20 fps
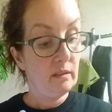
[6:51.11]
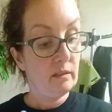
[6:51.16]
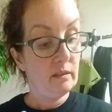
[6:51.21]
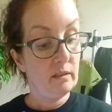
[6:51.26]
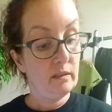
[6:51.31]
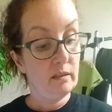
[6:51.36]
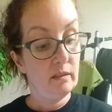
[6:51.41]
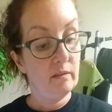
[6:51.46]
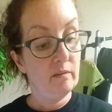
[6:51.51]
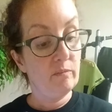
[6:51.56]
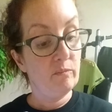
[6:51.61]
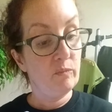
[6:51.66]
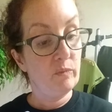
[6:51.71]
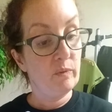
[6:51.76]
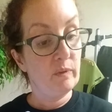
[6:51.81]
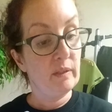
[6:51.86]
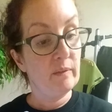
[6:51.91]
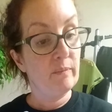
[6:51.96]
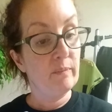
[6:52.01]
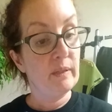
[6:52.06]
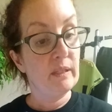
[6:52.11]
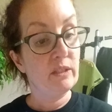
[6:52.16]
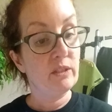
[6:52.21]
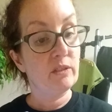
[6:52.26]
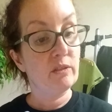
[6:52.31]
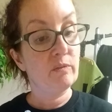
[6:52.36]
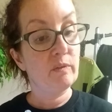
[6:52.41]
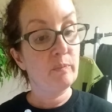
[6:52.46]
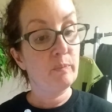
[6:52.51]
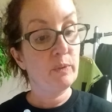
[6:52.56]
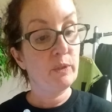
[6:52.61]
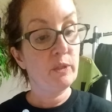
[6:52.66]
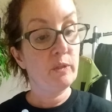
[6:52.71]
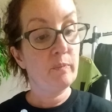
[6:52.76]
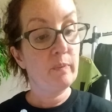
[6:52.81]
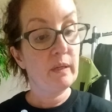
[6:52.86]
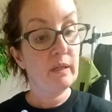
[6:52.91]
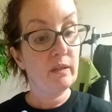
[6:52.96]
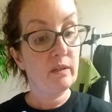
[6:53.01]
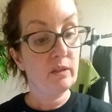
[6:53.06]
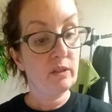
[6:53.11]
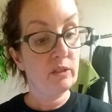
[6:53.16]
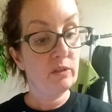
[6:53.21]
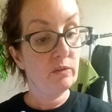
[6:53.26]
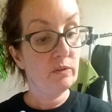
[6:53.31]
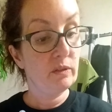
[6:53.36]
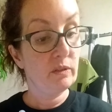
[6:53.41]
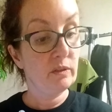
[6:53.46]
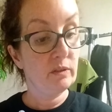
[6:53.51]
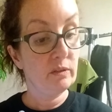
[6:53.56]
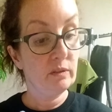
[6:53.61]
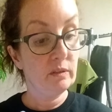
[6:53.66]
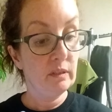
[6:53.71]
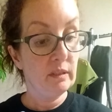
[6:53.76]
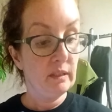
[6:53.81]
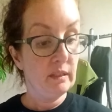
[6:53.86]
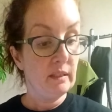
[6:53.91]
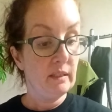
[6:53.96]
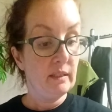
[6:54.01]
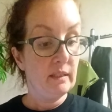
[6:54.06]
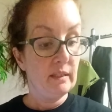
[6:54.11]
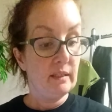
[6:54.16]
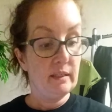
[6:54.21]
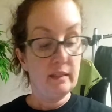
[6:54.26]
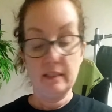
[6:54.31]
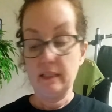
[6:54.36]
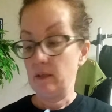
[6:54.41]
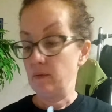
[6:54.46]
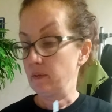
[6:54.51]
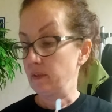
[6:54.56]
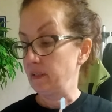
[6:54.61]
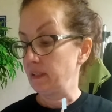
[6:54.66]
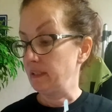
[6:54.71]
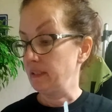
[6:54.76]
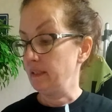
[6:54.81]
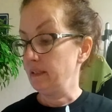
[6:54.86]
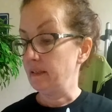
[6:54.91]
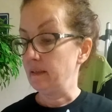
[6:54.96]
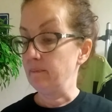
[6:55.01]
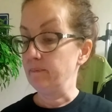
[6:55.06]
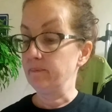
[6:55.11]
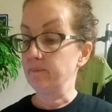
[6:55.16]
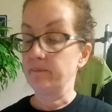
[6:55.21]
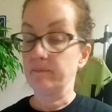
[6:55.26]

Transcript: we made sure we pushed back our cuticle. And now we're going to heat it up.